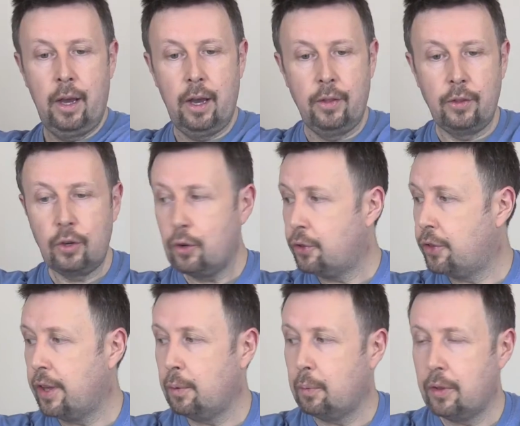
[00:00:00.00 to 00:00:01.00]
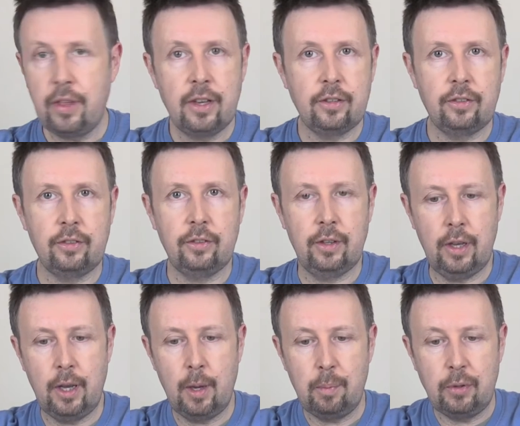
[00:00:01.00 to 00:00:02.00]
And the good thing with this
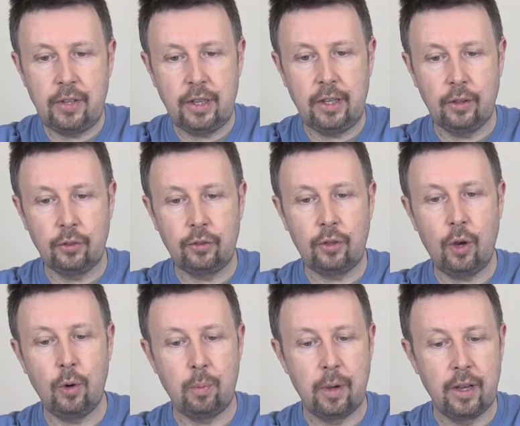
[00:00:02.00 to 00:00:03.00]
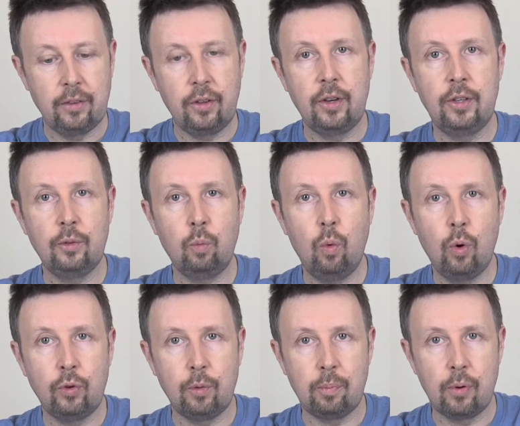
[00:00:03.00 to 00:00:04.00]
particular scope is that it's
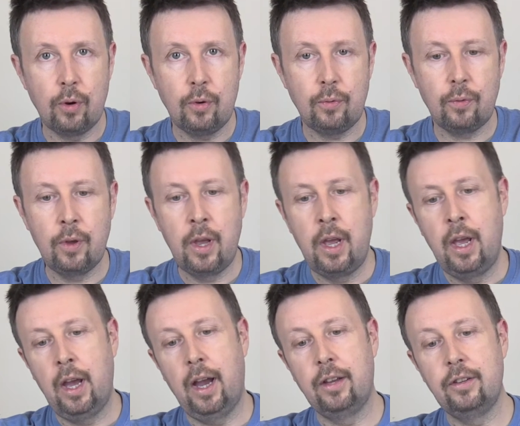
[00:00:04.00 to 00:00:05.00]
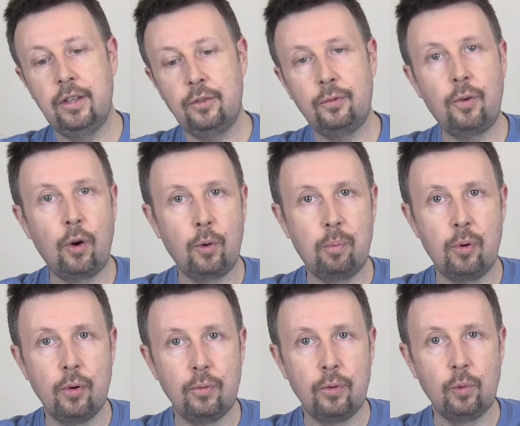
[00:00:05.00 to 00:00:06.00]
waterproof and it's fog
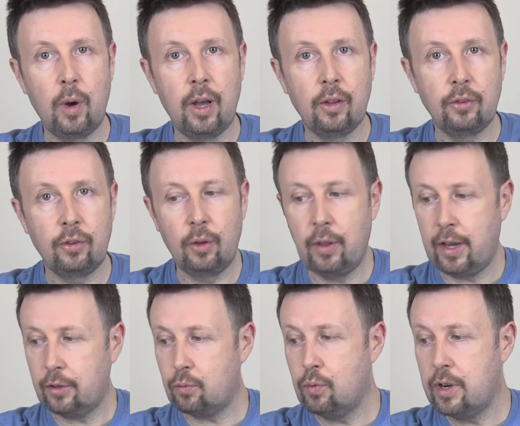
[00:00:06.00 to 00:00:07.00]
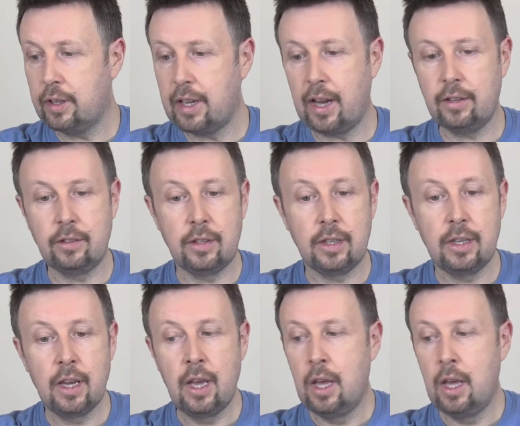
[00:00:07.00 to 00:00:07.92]
proof as well, so that's really handy